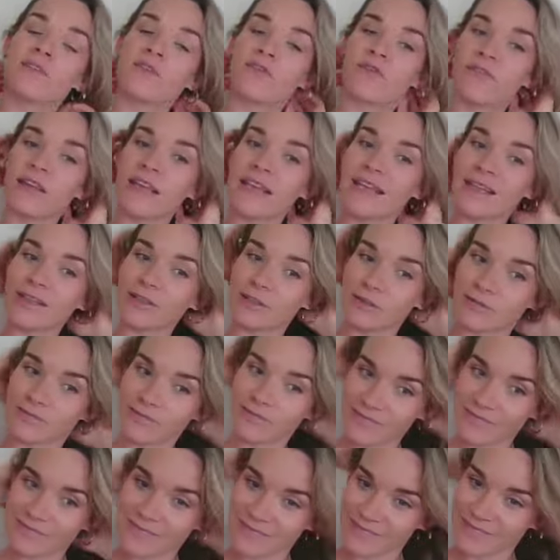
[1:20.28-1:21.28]
to
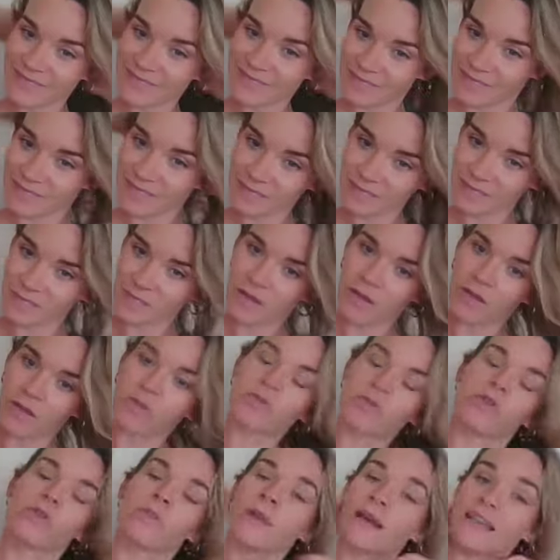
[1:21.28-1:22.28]
feel
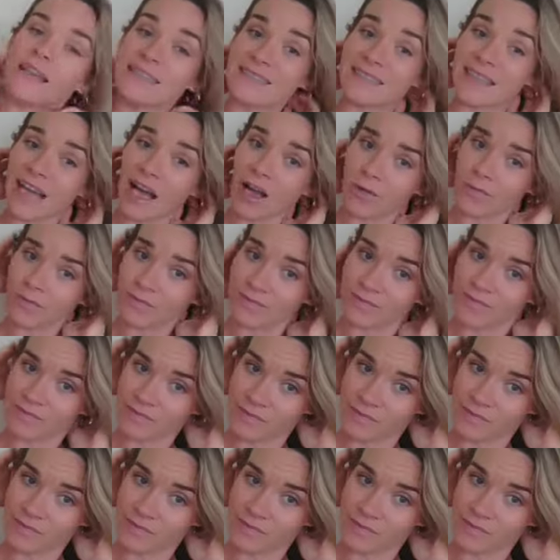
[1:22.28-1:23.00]
through my scalp.